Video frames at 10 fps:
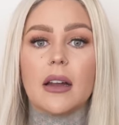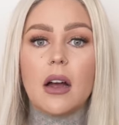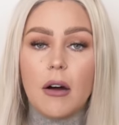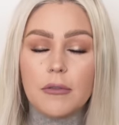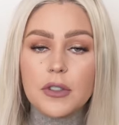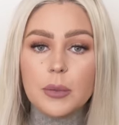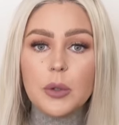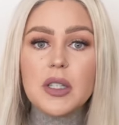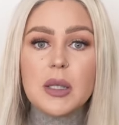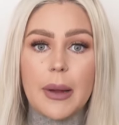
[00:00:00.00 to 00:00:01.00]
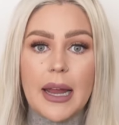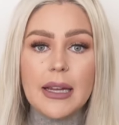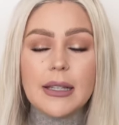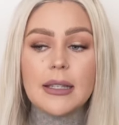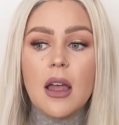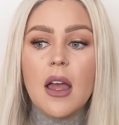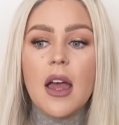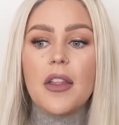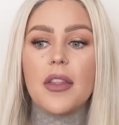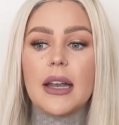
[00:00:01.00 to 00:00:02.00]
a comfortable space
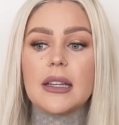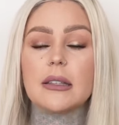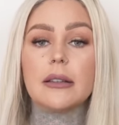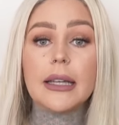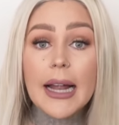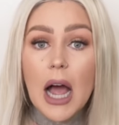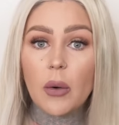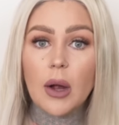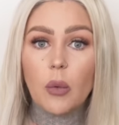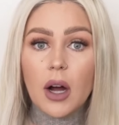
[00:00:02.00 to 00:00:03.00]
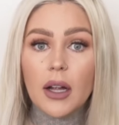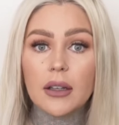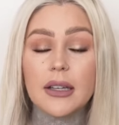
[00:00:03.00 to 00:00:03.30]
that is lit how I want,